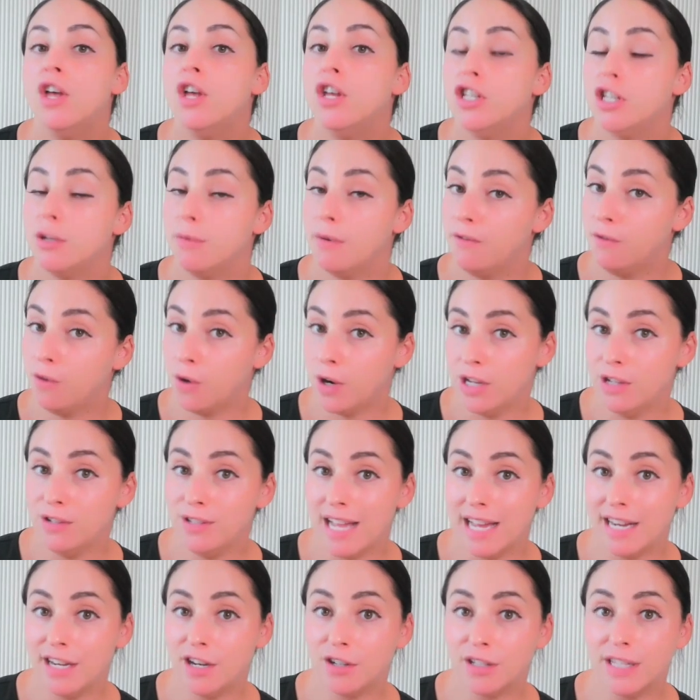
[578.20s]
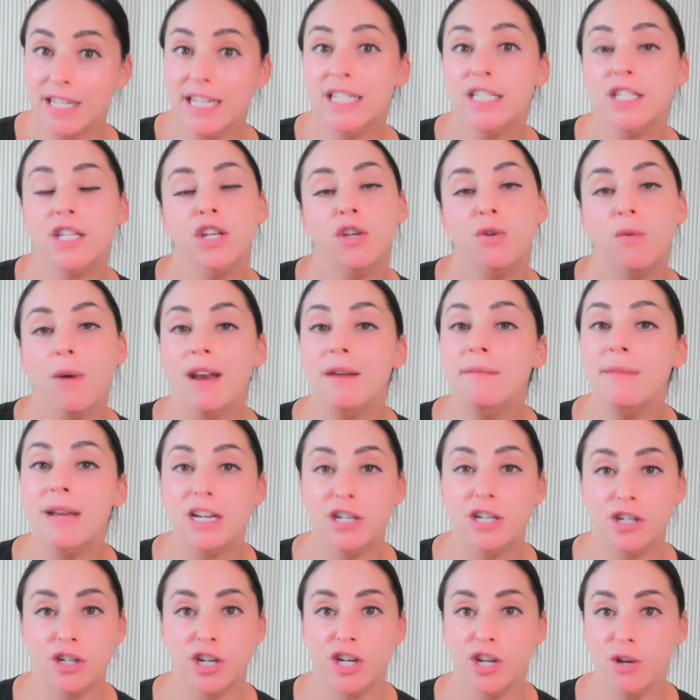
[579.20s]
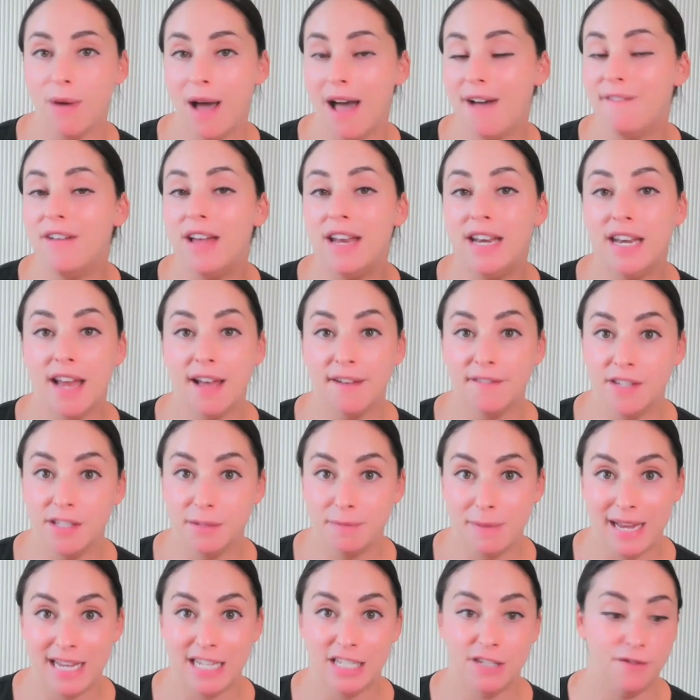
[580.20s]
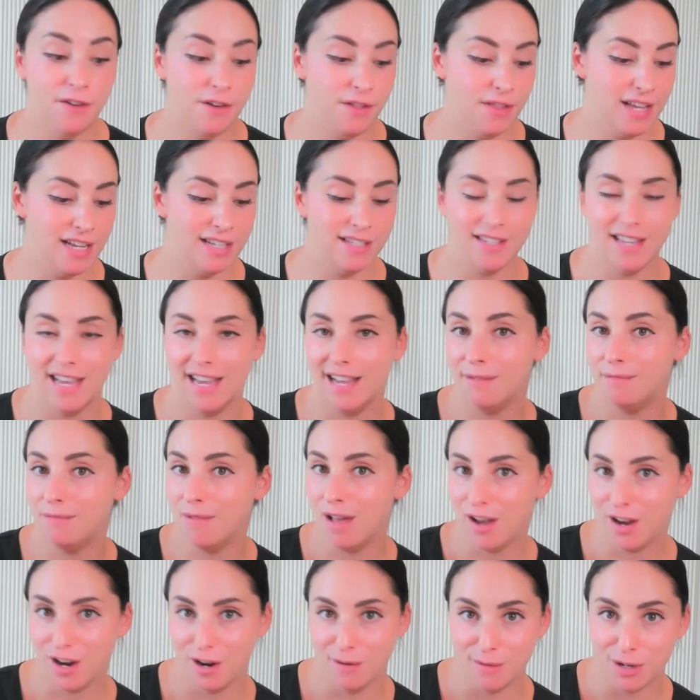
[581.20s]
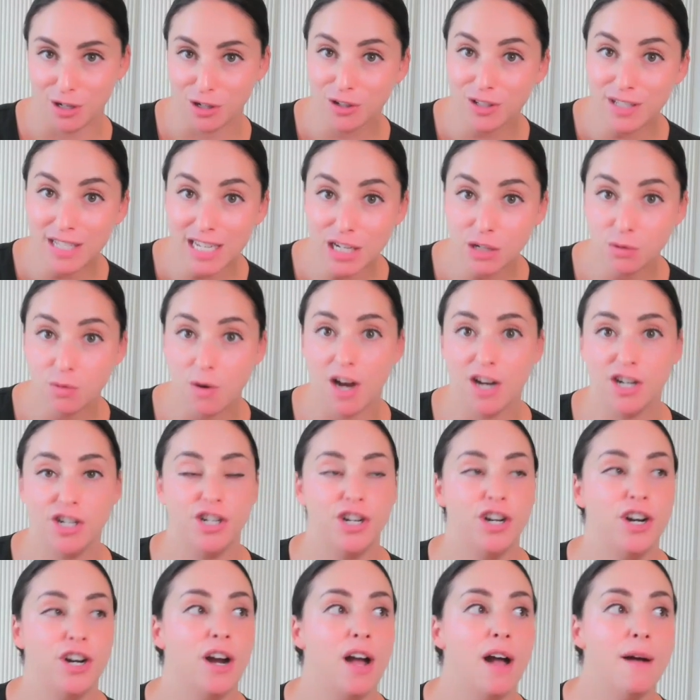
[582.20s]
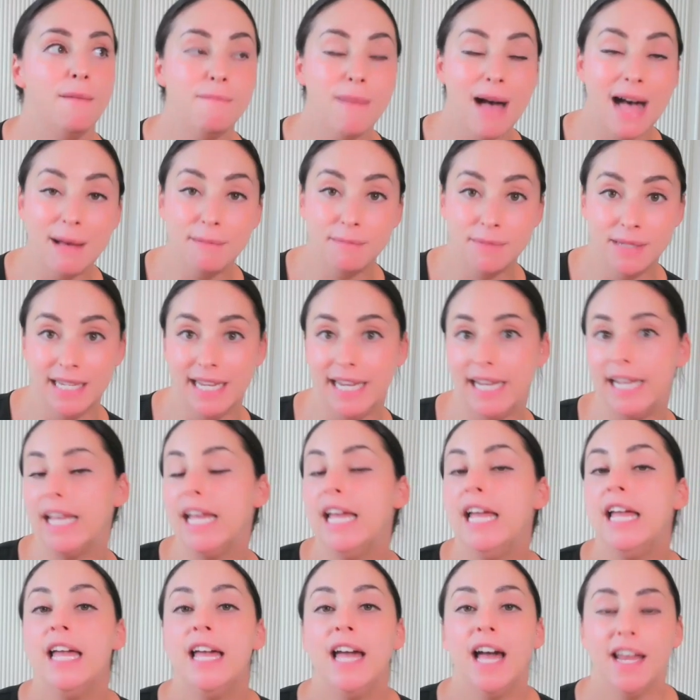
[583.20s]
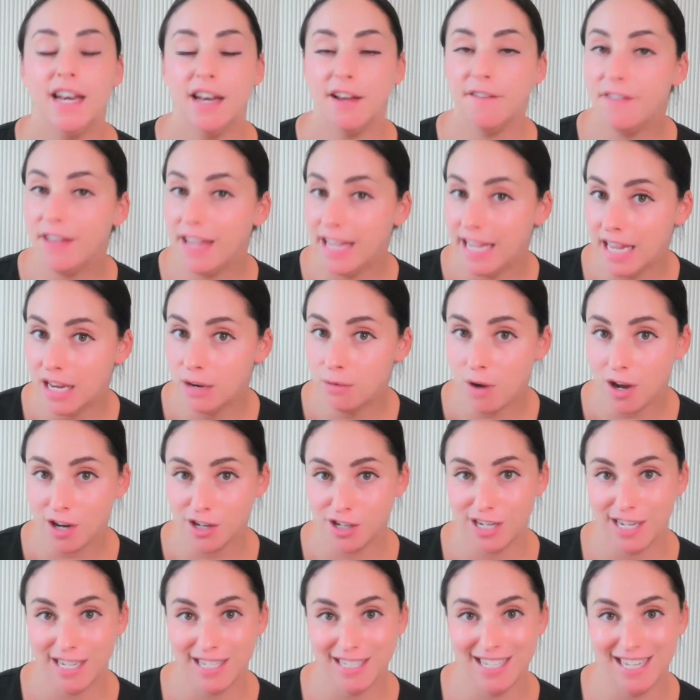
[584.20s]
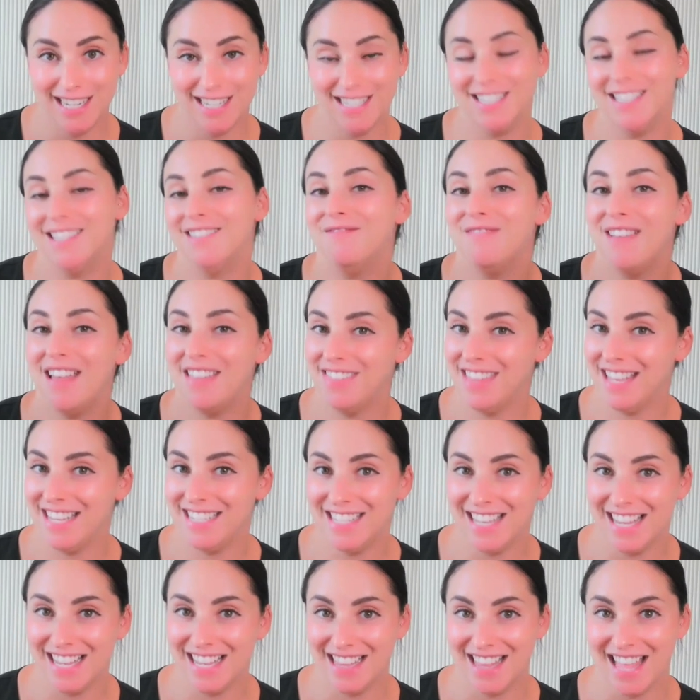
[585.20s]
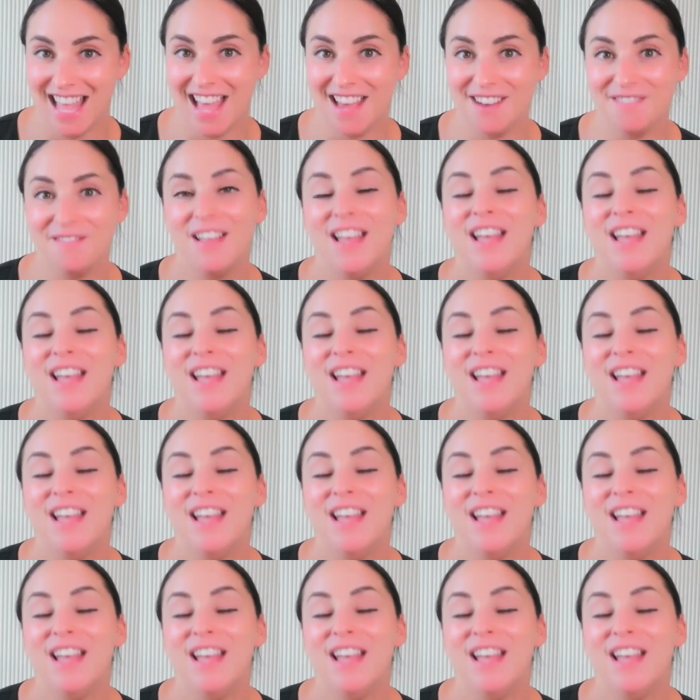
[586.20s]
So before you sign your lease, you want to make sure you have enough space for things like a commercial dishwasher, a mop sink, enough hand washing sinks, and things like that.